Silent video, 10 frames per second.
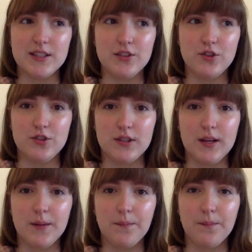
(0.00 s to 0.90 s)
said
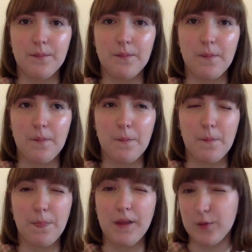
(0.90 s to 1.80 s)
Tuesday
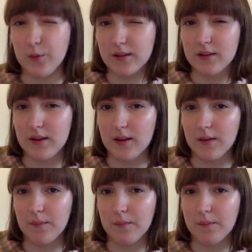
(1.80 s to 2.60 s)
and it's Wednesday.